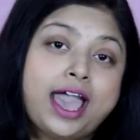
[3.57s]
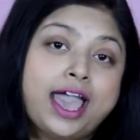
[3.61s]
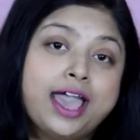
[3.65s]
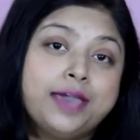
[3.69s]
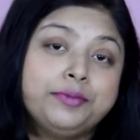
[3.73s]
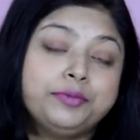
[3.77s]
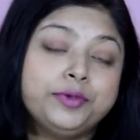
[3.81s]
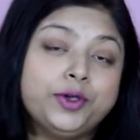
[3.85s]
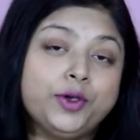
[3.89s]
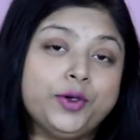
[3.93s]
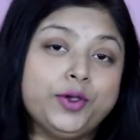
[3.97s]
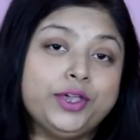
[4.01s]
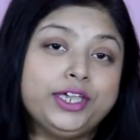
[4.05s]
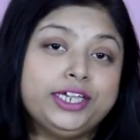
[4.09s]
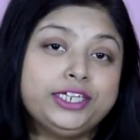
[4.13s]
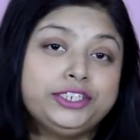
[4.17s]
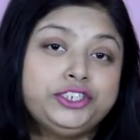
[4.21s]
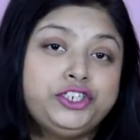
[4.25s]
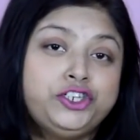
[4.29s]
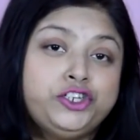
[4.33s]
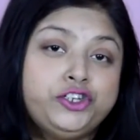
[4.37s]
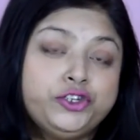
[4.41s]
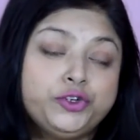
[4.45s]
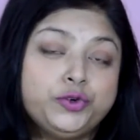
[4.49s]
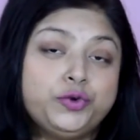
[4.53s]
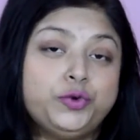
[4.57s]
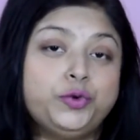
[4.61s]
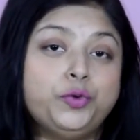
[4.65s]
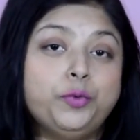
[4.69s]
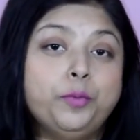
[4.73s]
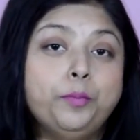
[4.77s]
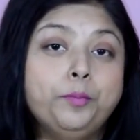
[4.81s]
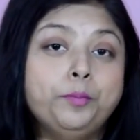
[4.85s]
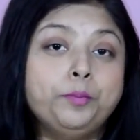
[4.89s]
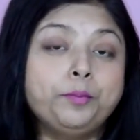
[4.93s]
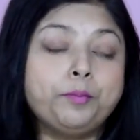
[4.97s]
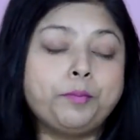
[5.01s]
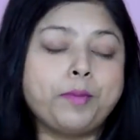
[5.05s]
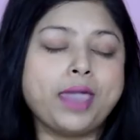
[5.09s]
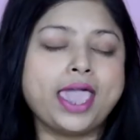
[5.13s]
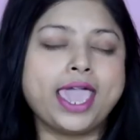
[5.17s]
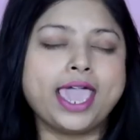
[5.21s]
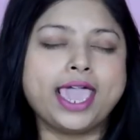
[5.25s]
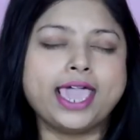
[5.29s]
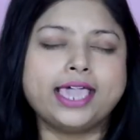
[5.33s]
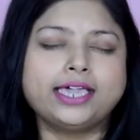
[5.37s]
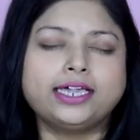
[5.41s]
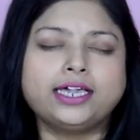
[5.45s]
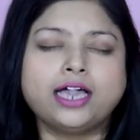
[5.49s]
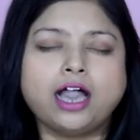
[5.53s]
I'm going to
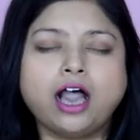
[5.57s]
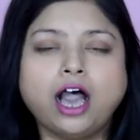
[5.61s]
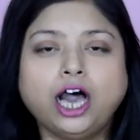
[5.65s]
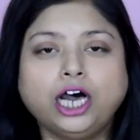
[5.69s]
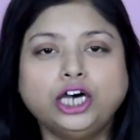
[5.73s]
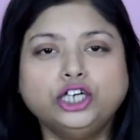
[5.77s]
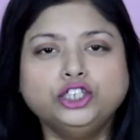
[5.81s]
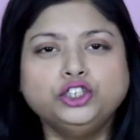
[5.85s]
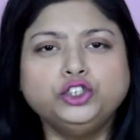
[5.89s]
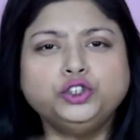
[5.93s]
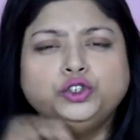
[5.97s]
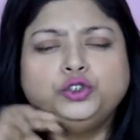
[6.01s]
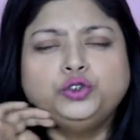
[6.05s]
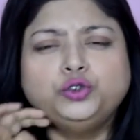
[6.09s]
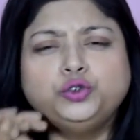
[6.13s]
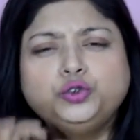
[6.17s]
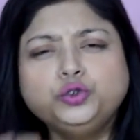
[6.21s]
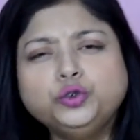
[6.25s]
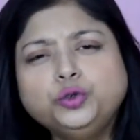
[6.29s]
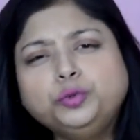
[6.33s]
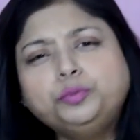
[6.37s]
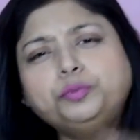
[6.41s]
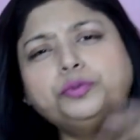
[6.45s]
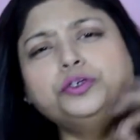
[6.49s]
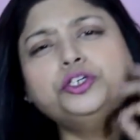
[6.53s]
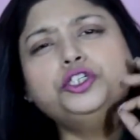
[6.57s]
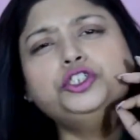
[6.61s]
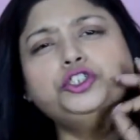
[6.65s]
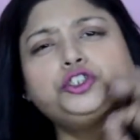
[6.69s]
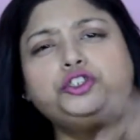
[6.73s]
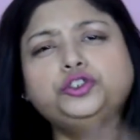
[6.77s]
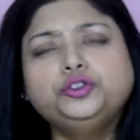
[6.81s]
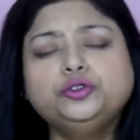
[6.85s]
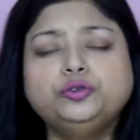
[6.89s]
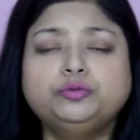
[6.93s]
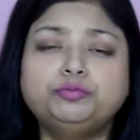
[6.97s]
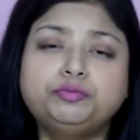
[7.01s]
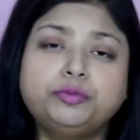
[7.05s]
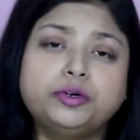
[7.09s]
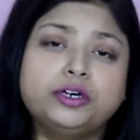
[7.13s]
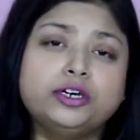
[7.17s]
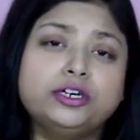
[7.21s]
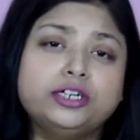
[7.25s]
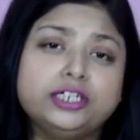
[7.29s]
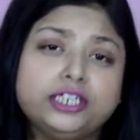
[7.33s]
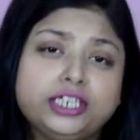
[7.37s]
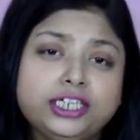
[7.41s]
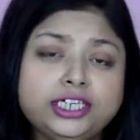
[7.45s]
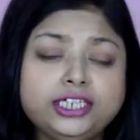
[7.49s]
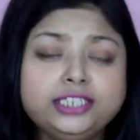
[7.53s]
make a super
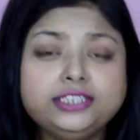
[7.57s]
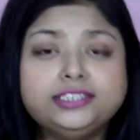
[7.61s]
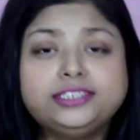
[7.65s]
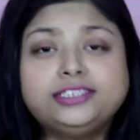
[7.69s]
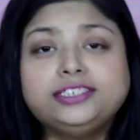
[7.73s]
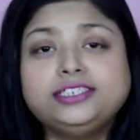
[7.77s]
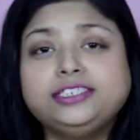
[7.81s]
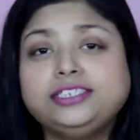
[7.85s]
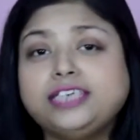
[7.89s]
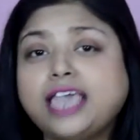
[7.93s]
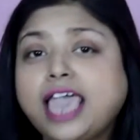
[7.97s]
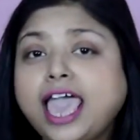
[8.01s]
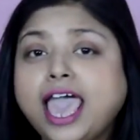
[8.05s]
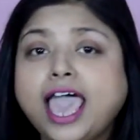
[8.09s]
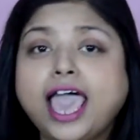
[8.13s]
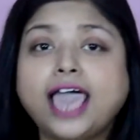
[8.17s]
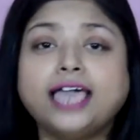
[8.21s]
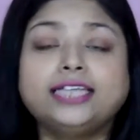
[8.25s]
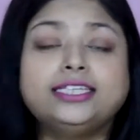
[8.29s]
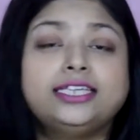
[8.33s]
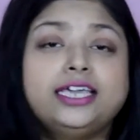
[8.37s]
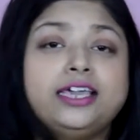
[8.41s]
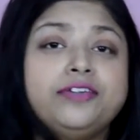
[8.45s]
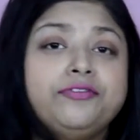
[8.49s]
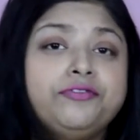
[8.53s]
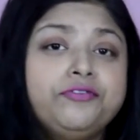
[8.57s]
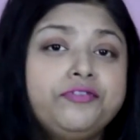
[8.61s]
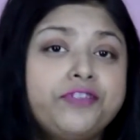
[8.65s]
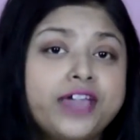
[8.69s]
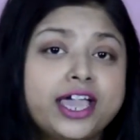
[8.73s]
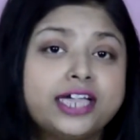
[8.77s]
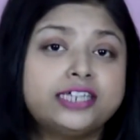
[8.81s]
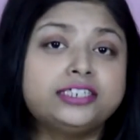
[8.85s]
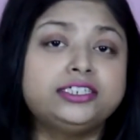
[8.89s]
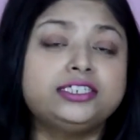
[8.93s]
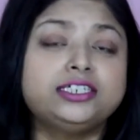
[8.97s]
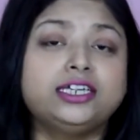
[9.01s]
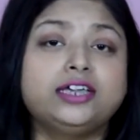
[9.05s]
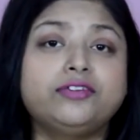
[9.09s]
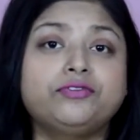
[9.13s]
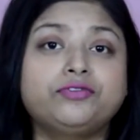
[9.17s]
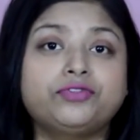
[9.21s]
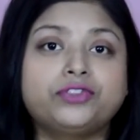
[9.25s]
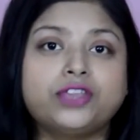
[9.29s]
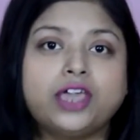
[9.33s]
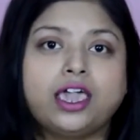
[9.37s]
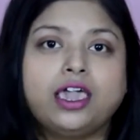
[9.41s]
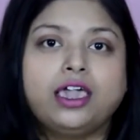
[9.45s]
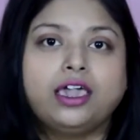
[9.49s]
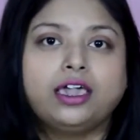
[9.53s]
duper easy and effective
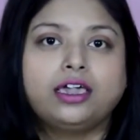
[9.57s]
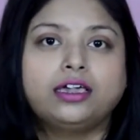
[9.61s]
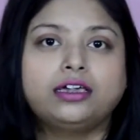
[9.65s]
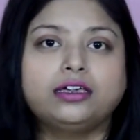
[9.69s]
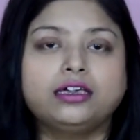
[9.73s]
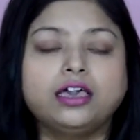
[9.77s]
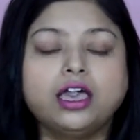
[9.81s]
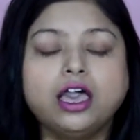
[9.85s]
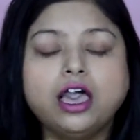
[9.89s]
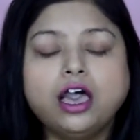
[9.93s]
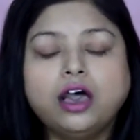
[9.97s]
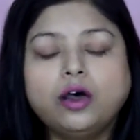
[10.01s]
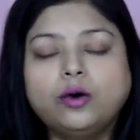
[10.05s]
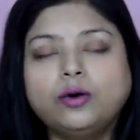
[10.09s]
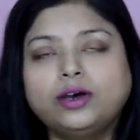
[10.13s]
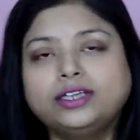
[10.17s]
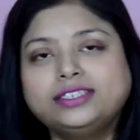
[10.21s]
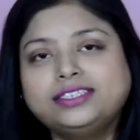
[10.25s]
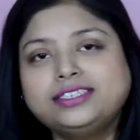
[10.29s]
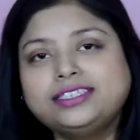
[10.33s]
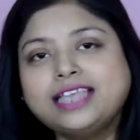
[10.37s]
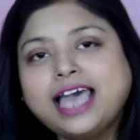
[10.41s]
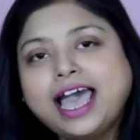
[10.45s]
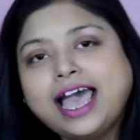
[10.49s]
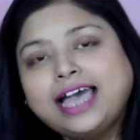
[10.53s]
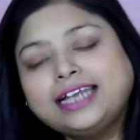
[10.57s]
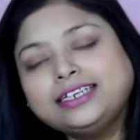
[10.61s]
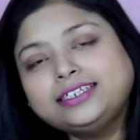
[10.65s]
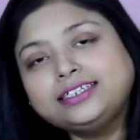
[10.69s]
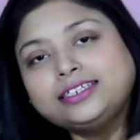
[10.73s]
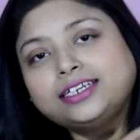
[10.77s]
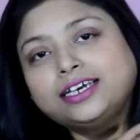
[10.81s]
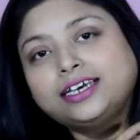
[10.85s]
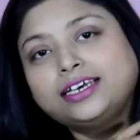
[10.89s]
thing. What's that?